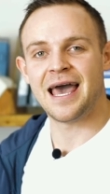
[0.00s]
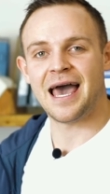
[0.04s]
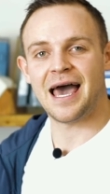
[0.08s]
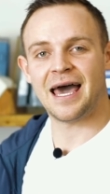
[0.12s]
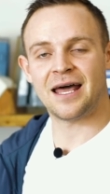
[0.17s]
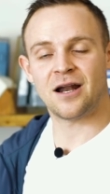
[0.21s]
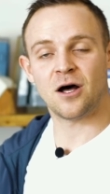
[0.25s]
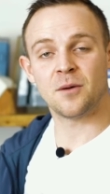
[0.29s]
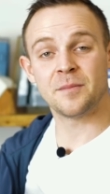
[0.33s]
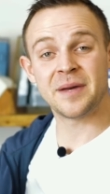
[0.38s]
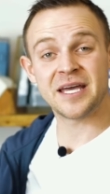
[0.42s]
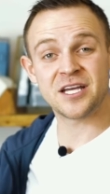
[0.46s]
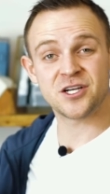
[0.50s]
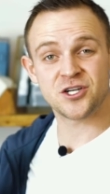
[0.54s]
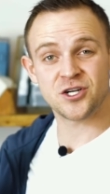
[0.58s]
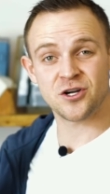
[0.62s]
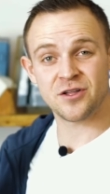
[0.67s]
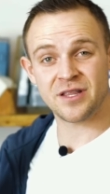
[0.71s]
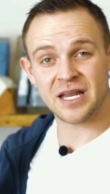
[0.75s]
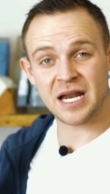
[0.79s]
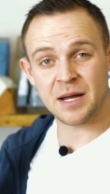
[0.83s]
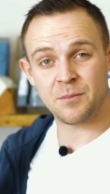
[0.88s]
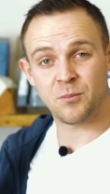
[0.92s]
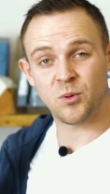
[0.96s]
and I'll make sure
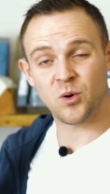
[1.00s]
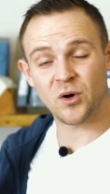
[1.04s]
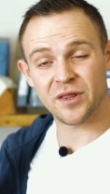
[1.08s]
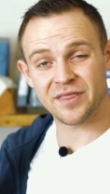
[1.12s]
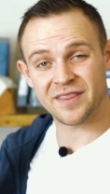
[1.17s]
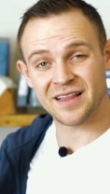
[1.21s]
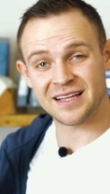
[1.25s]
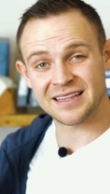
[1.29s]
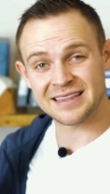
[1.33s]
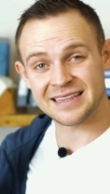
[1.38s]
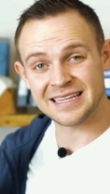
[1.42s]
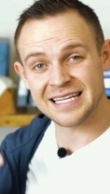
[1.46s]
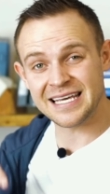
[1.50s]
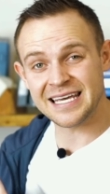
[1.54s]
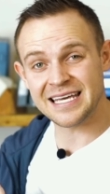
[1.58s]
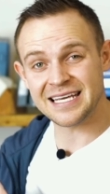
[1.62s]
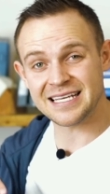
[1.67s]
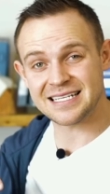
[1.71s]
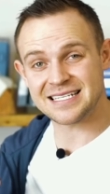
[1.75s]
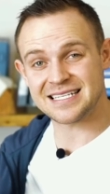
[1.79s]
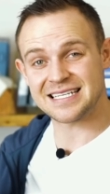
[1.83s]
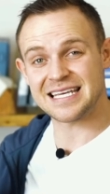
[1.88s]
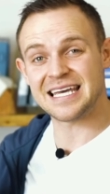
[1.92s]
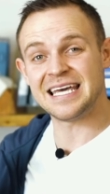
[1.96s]
that I put the
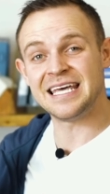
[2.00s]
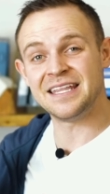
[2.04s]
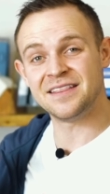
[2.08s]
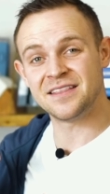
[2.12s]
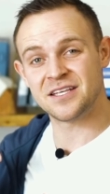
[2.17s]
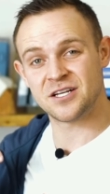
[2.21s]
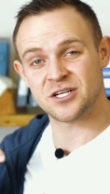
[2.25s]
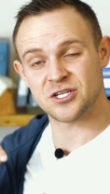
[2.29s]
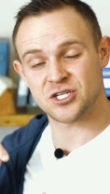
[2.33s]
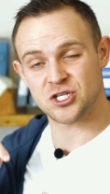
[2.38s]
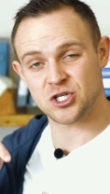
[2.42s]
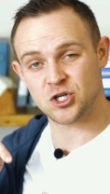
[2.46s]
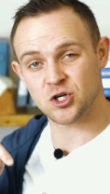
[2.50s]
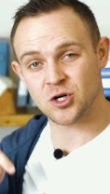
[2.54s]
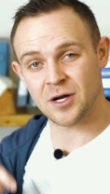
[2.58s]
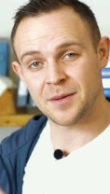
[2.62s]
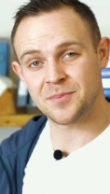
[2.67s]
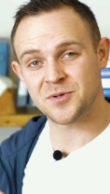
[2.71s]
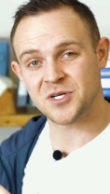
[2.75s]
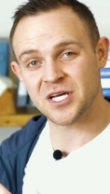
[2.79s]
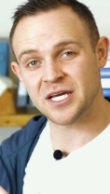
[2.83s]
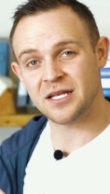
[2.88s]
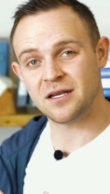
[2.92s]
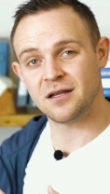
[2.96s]
links in the
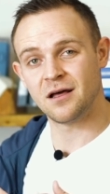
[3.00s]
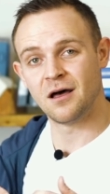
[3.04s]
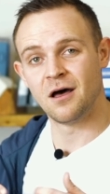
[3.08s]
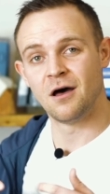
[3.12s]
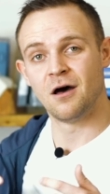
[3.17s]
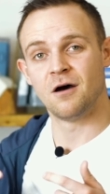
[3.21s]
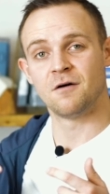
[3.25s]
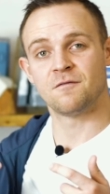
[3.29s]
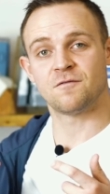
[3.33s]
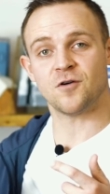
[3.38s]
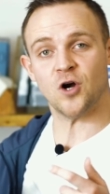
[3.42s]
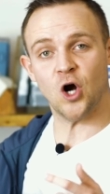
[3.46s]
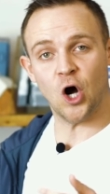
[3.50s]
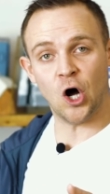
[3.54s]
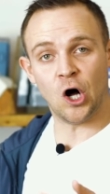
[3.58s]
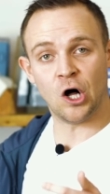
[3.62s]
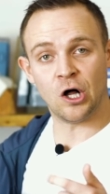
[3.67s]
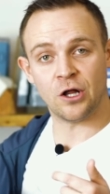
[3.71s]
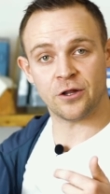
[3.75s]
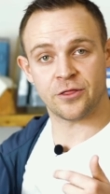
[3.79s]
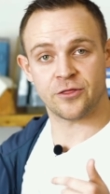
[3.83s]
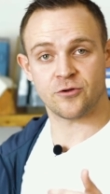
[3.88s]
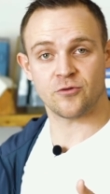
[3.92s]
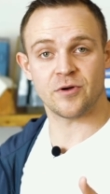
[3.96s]
description for
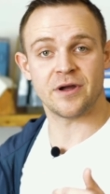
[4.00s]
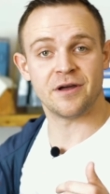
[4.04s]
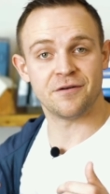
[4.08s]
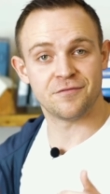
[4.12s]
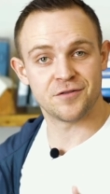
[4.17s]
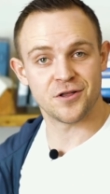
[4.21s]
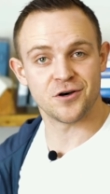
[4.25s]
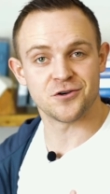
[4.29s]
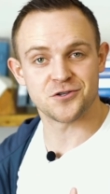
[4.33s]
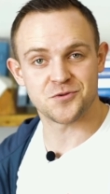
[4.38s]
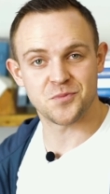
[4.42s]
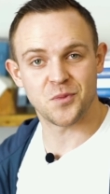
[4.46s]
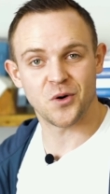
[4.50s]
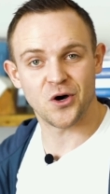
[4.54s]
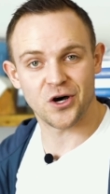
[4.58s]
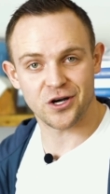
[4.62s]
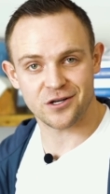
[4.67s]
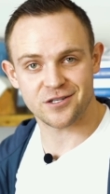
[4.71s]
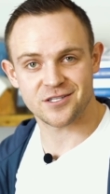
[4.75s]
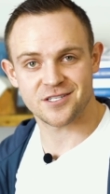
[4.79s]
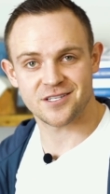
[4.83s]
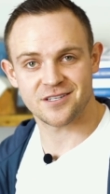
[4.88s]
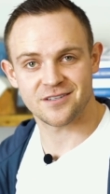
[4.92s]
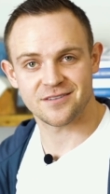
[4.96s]
all three of those
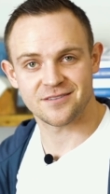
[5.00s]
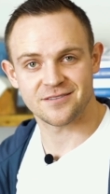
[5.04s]
books.